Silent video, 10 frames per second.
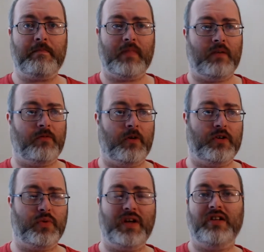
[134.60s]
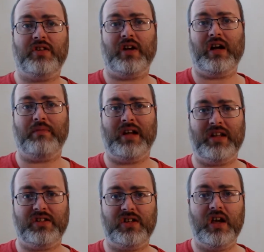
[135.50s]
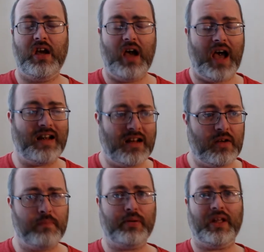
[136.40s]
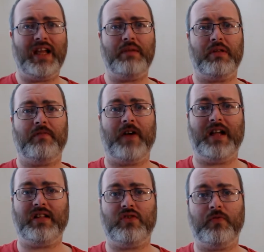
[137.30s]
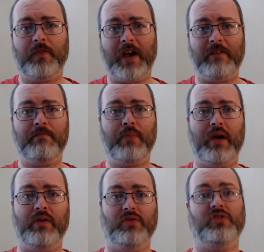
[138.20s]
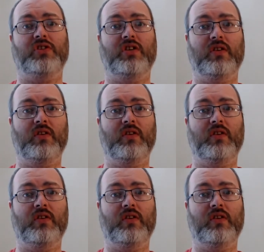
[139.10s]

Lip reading: for 20 to 30 minutes and then complain about the fact that it's £5